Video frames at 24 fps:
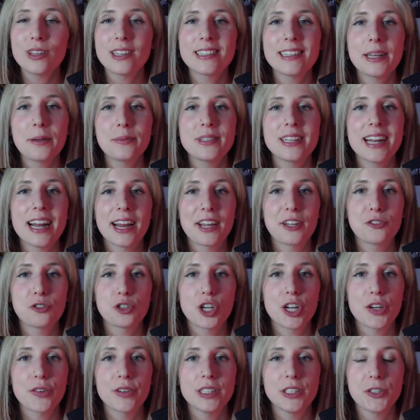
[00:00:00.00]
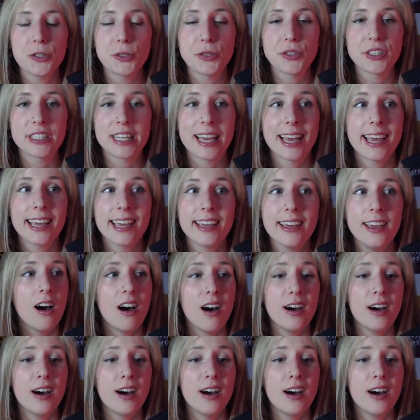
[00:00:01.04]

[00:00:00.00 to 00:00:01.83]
the tips that I can share with you today.